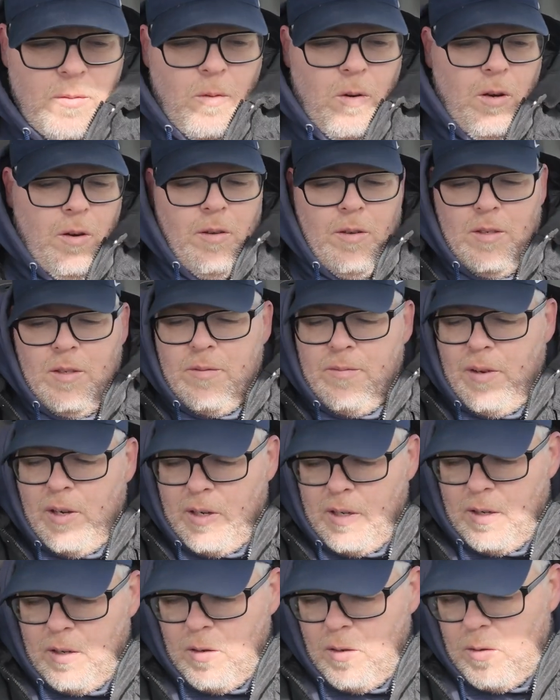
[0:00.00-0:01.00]
to work because it's
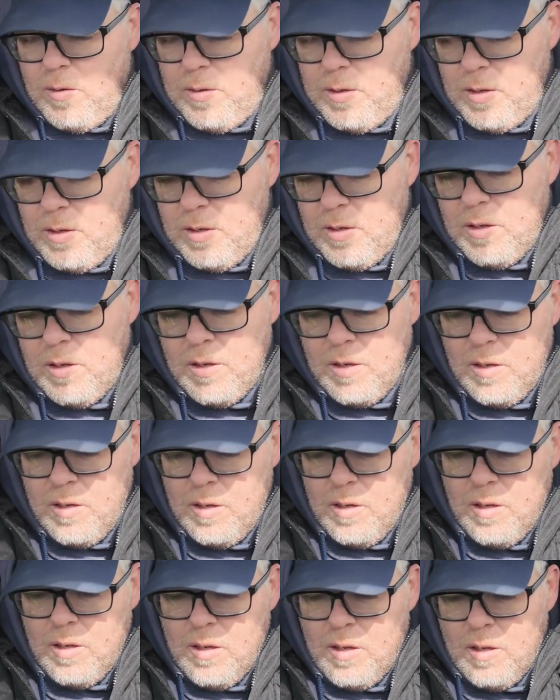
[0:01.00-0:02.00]
fucking cold.
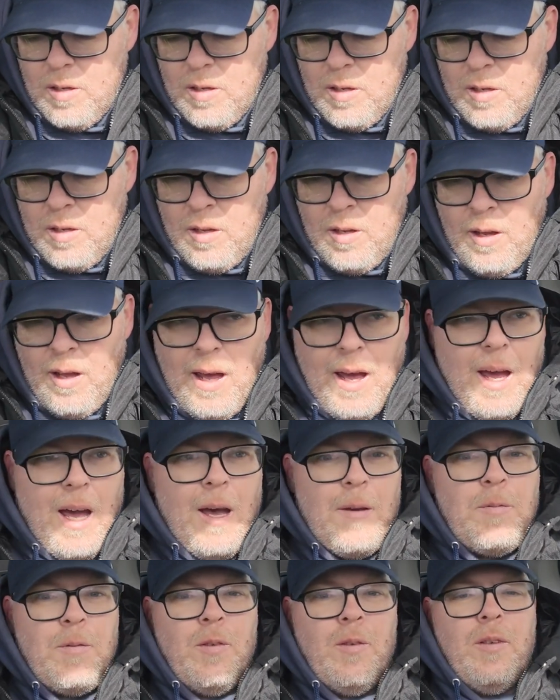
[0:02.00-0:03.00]

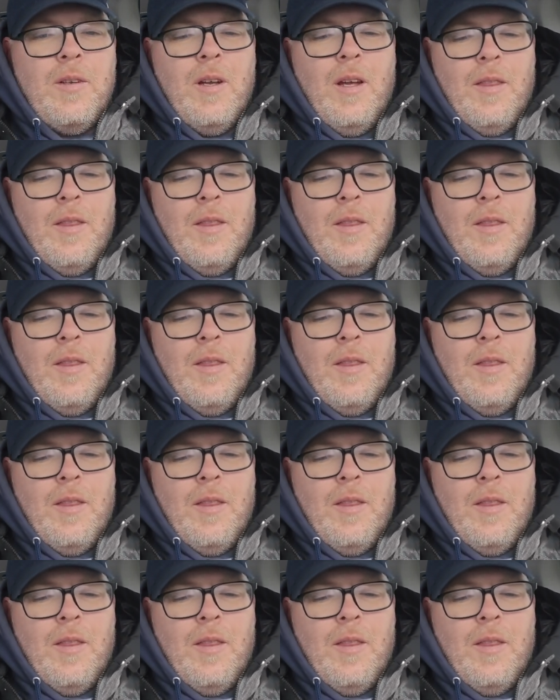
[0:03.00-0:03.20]
Absolutely